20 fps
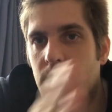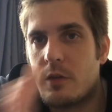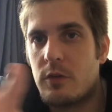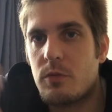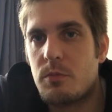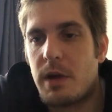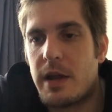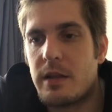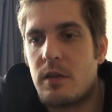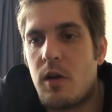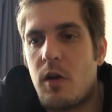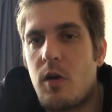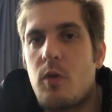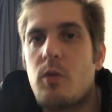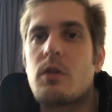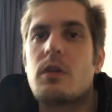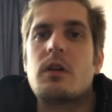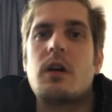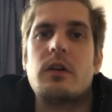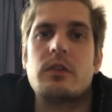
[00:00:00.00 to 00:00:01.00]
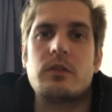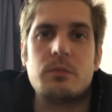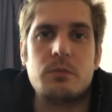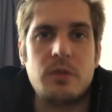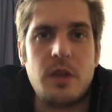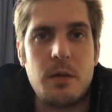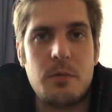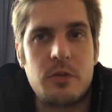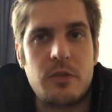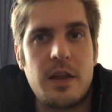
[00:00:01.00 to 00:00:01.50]
you might know, custom
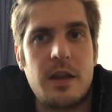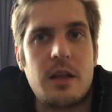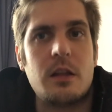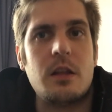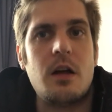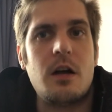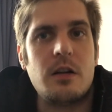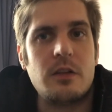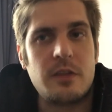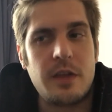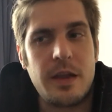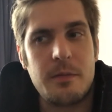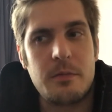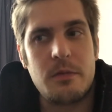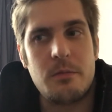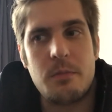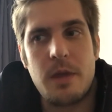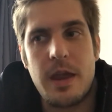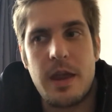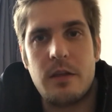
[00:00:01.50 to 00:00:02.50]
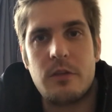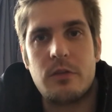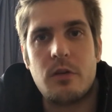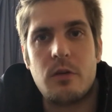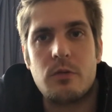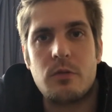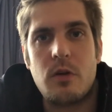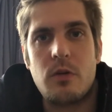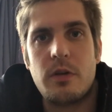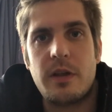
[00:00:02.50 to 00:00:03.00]
sabers take a long time to make,
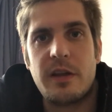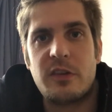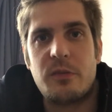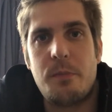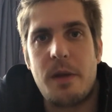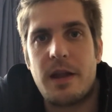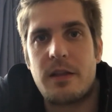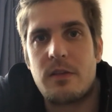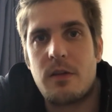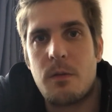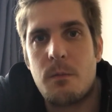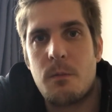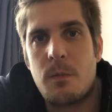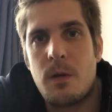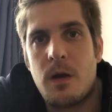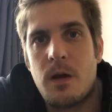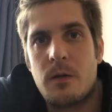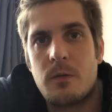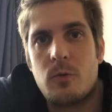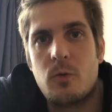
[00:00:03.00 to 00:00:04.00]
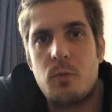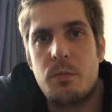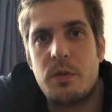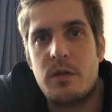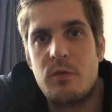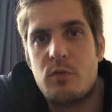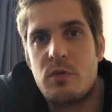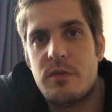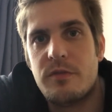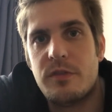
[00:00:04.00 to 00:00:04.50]
so don't expect them to
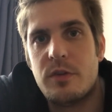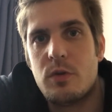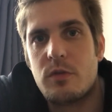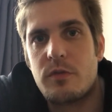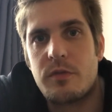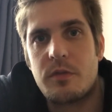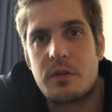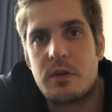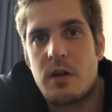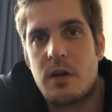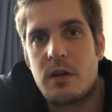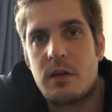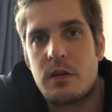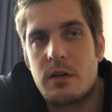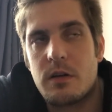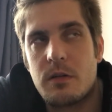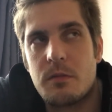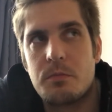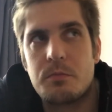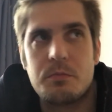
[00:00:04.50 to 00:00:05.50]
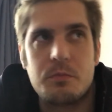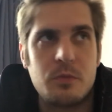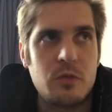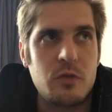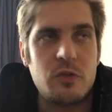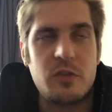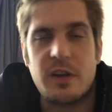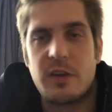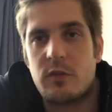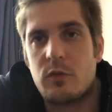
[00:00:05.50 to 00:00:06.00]
be reviewed for another
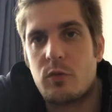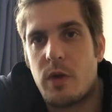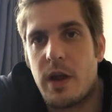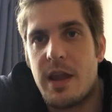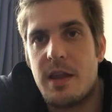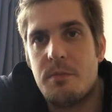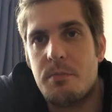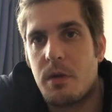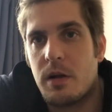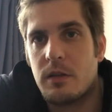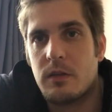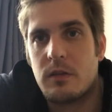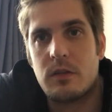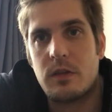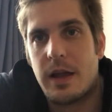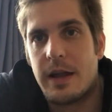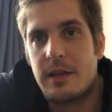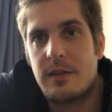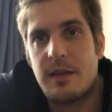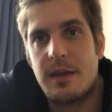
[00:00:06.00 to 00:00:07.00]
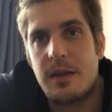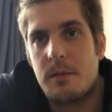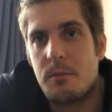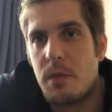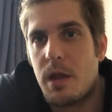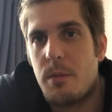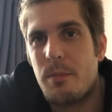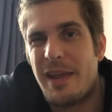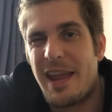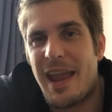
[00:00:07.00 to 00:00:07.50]
6 to 8 months. I think
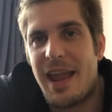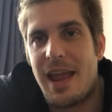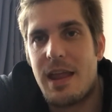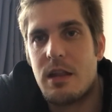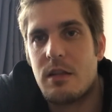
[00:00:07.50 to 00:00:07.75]
maybe